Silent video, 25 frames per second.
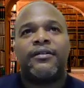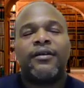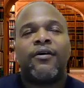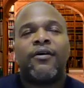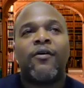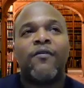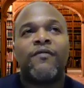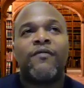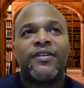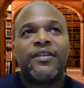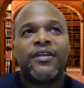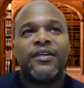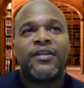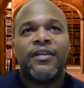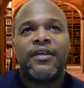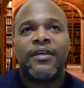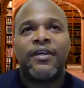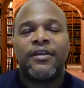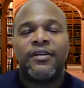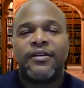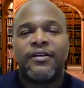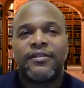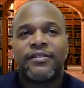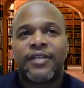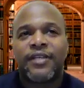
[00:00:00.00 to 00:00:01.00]
Over the
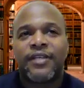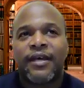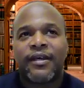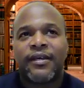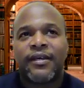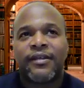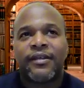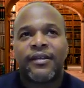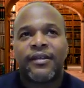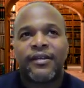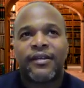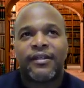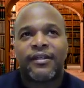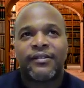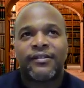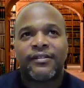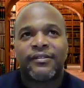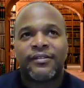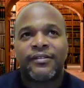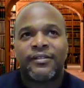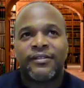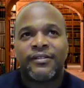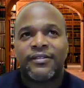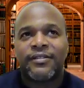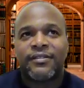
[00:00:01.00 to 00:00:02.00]
years, and
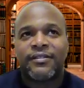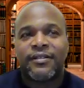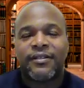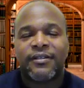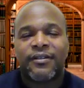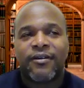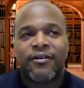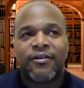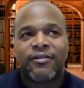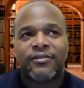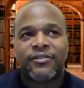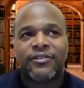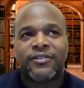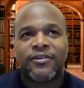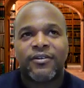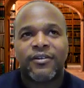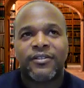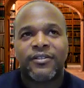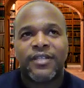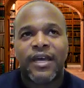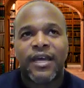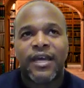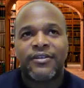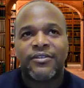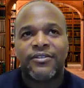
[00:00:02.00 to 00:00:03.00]
this is a long,
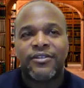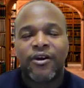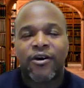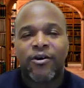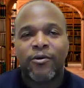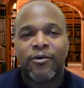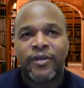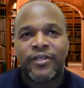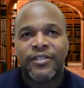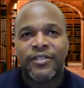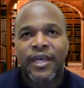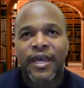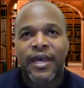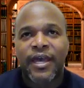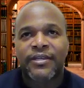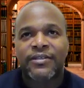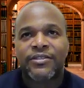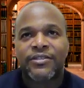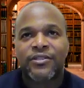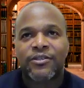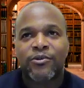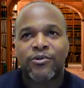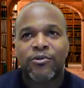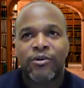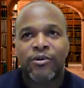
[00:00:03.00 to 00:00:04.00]
because I used to always
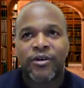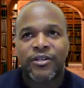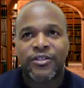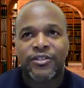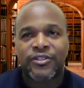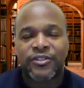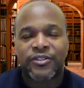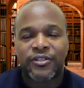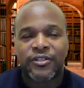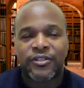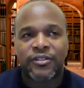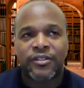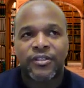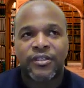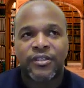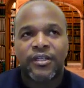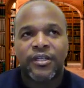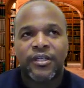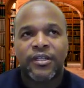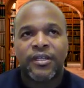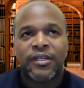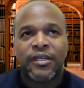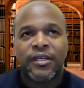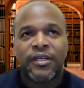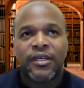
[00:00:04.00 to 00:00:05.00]
ask the question,
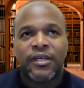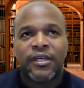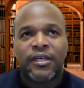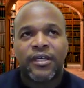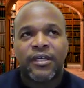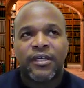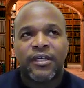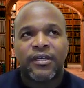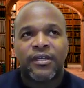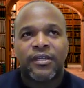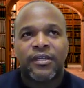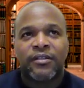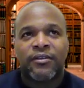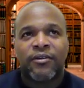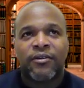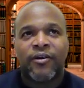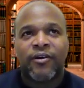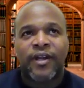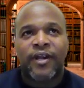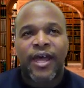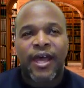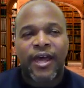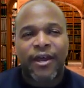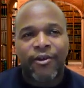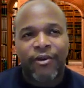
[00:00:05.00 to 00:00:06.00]

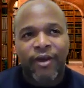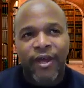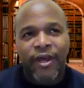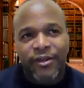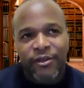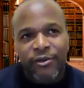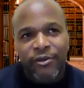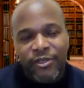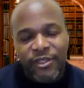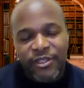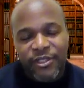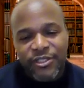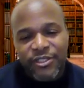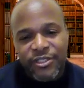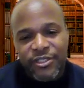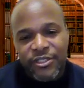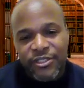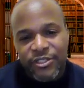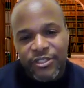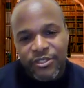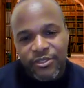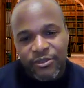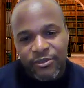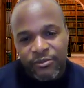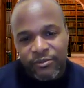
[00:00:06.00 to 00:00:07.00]
Lord, how do I know this
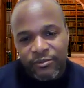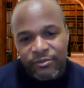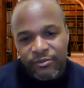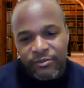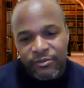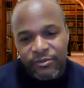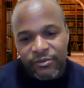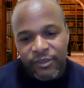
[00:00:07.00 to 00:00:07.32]
is you?